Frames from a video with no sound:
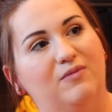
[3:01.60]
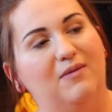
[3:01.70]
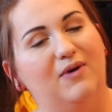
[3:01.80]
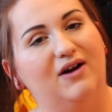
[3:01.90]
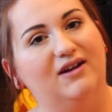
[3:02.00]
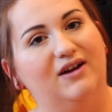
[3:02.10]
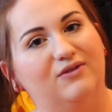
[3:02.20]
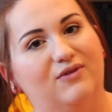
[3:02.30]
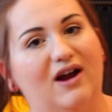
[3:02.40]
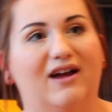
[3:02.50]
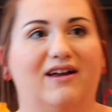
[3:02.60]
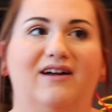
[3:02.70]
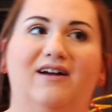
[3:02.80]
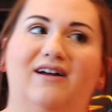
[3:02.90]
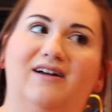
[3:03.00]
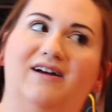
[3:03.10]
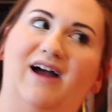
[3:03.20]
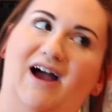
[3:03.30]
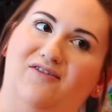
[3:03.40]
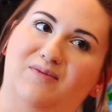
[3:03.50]
of my body on the right,
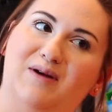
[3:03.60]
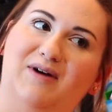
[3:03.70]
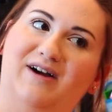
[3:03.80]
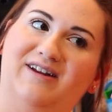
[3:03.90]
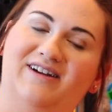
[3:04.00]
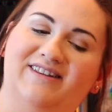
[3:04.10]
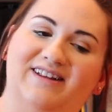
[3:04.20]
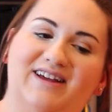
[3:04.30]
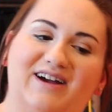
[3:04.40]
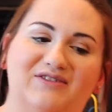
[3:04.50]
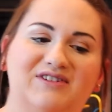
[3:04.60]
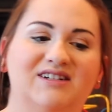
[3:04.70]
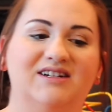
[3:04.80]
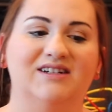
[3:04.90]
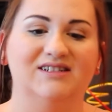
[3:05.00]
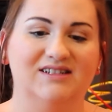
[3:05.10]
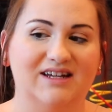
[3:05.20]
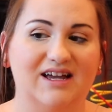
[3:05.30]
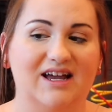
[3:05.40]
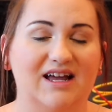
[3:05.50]
half of my body on the left to
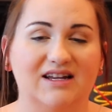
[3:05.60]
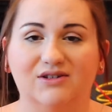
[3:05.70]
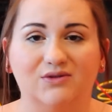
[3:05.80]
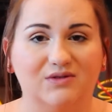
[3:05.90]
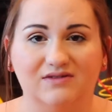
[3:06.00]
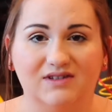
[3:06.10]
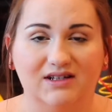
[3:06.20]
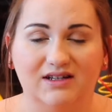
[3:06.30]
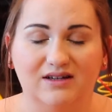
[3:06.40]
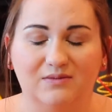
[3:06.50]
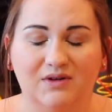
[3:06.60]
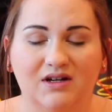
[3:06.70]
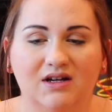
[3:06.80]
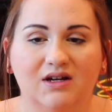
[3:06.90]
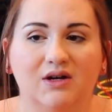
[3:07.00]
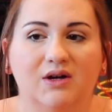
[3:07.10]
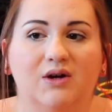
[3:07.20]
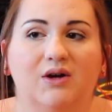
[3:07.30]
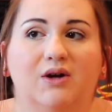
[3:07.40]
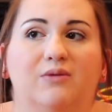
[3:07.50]
get any sort of sleep.
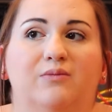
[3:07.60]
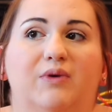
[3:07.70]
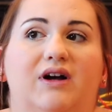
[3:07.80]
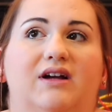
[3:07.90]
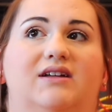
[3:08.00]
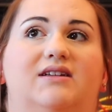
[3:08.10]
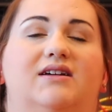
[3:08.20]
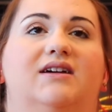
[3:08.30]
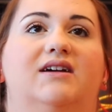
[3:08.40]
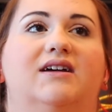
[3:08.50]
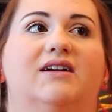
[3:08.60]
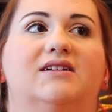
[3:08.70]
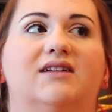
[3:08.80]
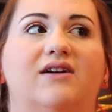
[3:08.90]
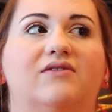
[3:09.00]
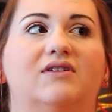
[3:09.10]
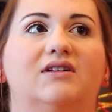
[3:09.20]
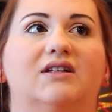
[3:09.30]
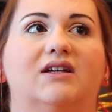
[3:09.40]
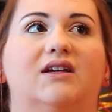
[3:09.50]
But it
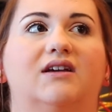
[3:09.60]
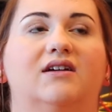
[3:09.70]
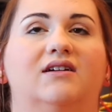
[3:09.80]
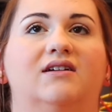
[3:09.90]
definitely